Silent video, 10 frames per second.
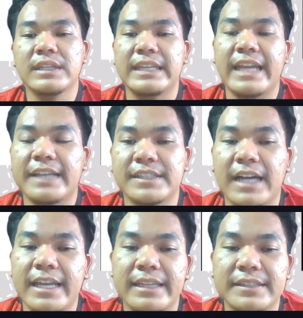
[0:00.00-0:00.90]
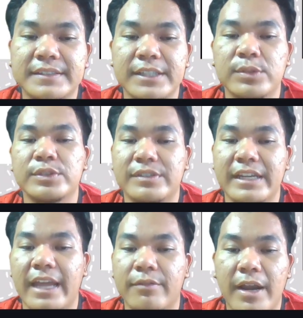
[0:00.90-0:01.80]
it has a higher tendency to
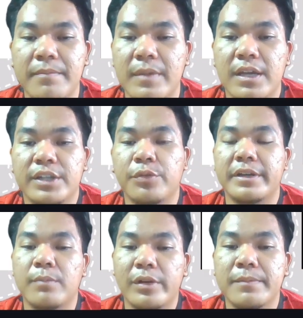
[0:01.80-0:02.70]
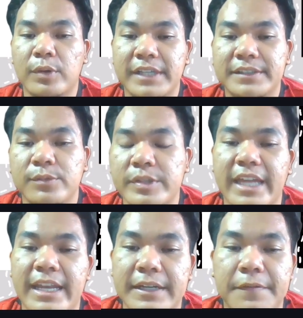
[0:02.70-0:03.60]
shrink and wrap during the molding process, which
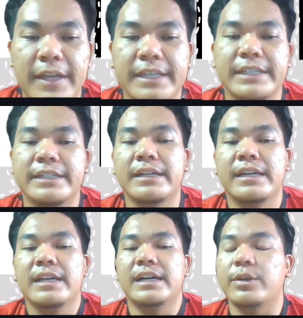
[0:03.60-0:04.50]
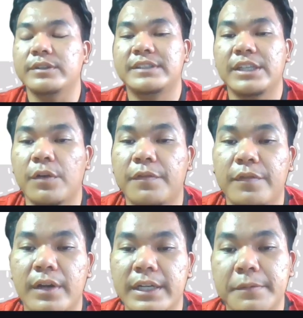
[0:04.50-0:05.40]
can affect the accuracy of
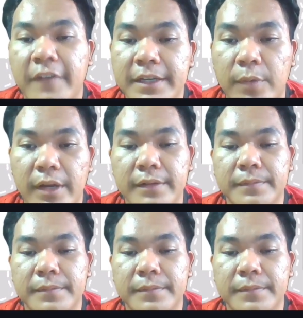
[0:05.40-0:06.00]
the final product.